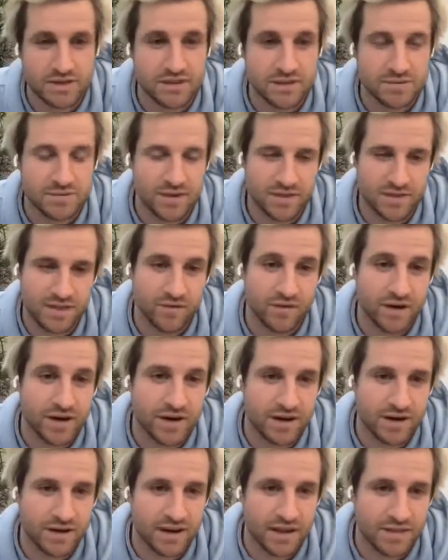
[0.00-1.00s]
team that they're
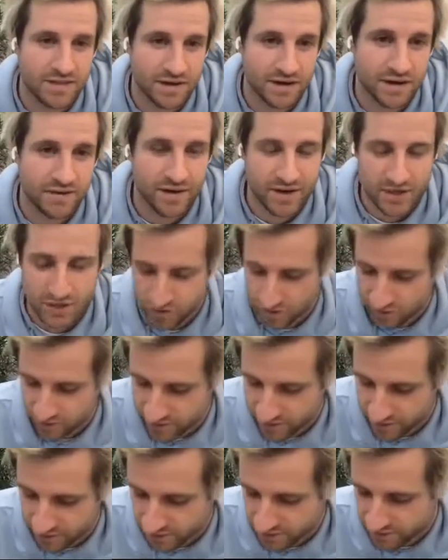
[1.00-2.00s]
in and the direction of
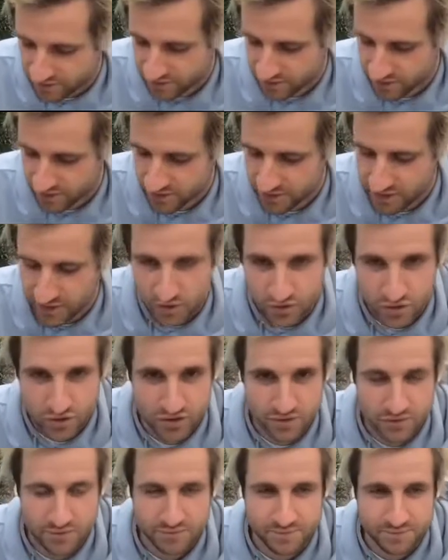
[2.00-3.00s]
the culture.